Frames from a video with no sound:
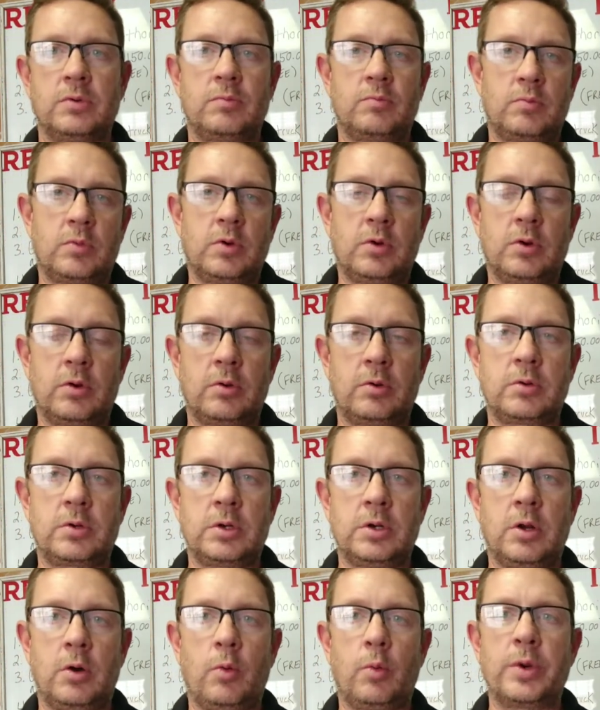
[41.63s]
I
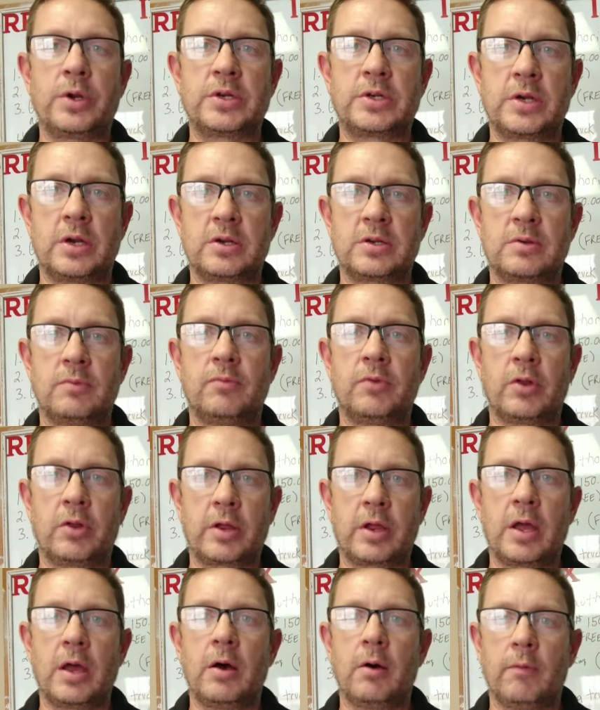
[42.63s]
want to share some
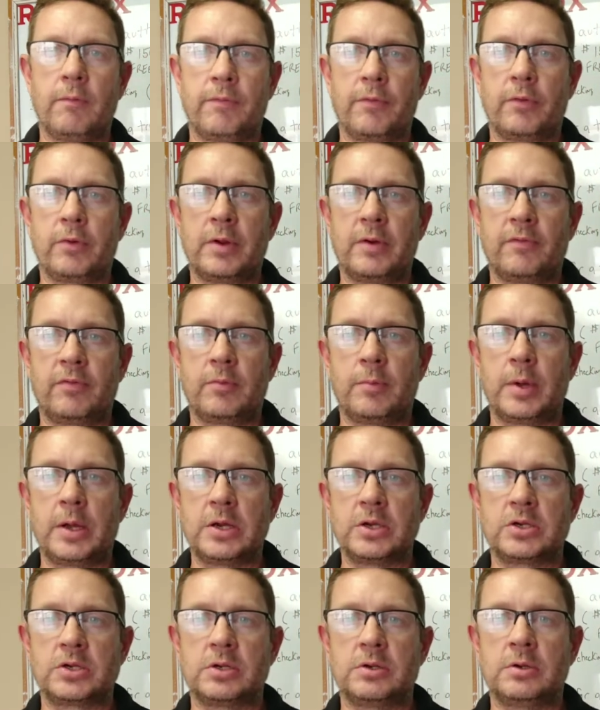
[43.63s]
really helpful
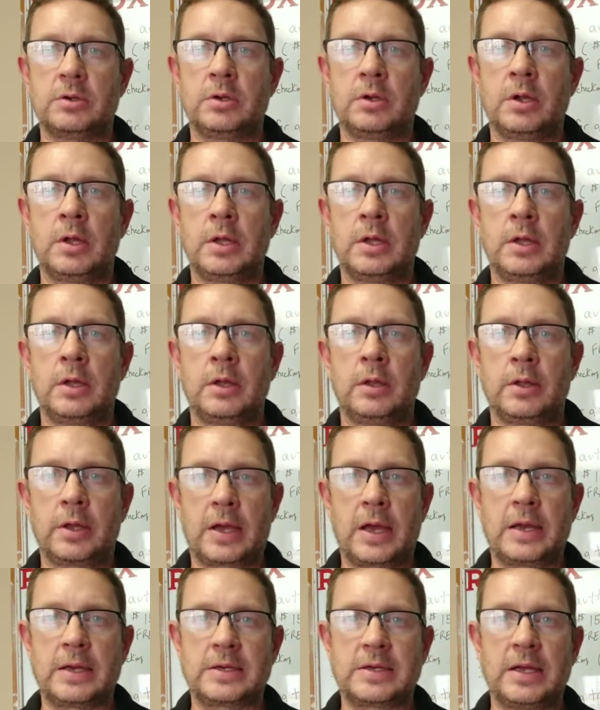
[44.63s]
information that
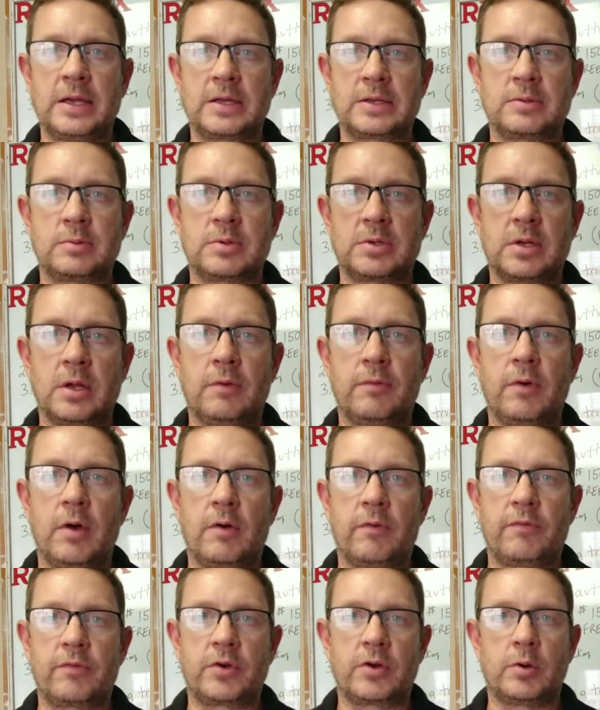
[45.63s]
kind of take some stuff
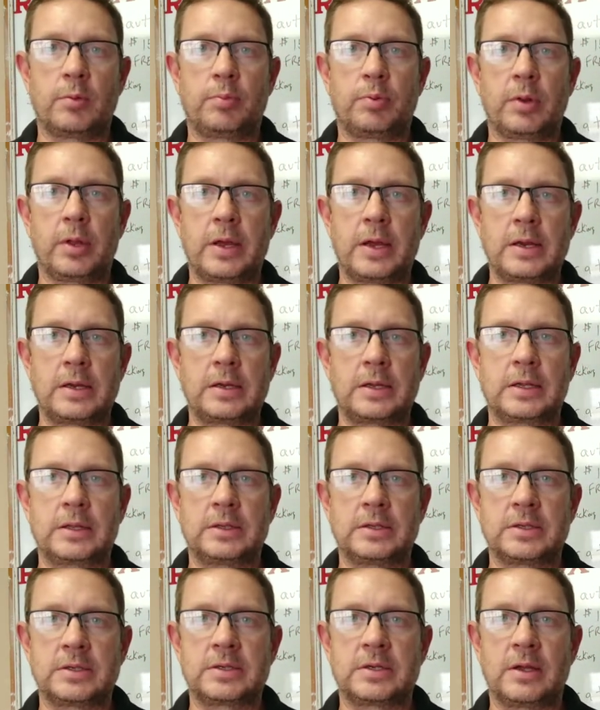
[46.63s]
off of your plate and
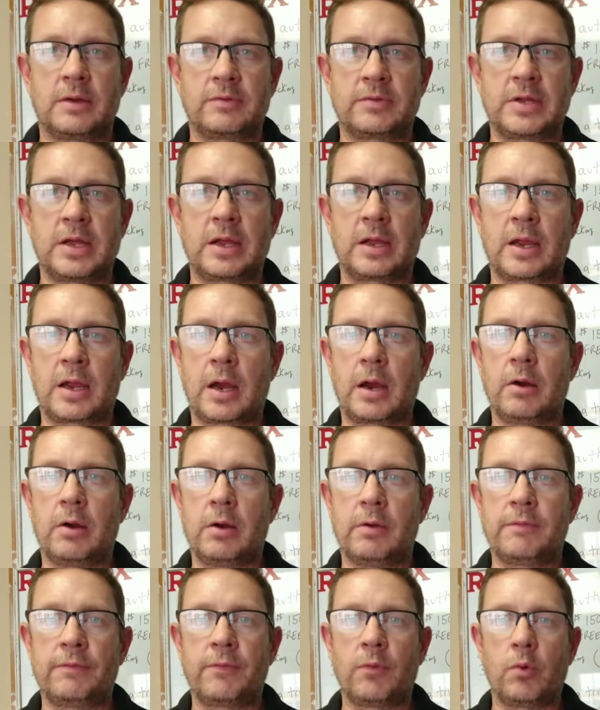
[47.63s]
get this stuff taken care
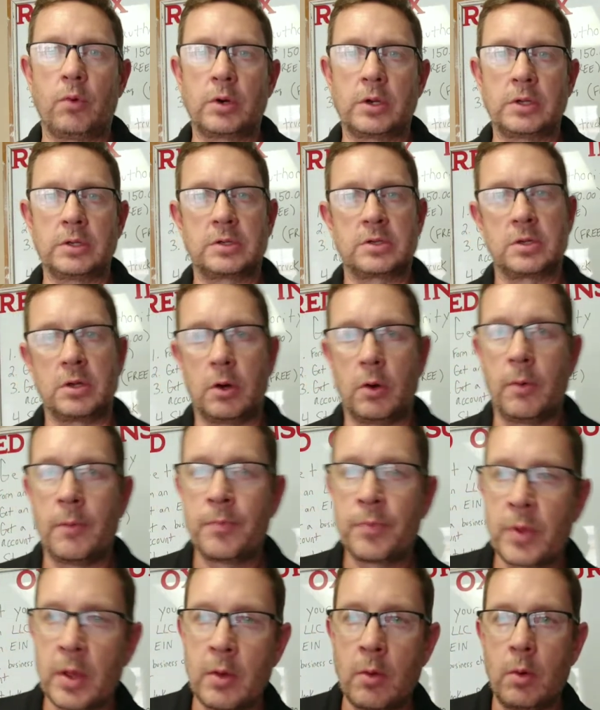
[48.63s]
of for you. So
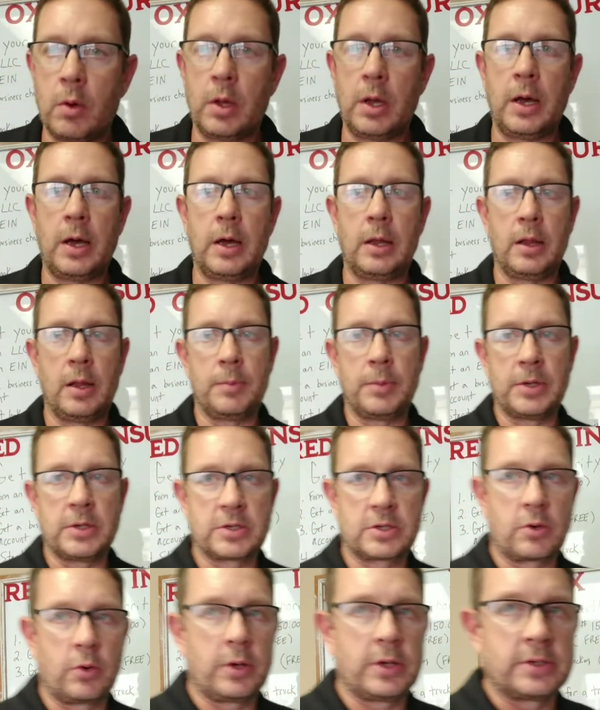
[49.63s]
let me
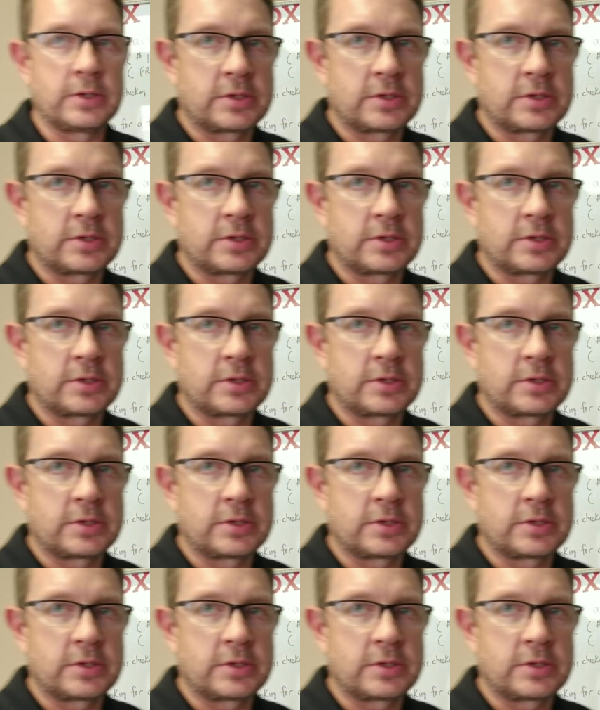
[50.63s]
just go ahead and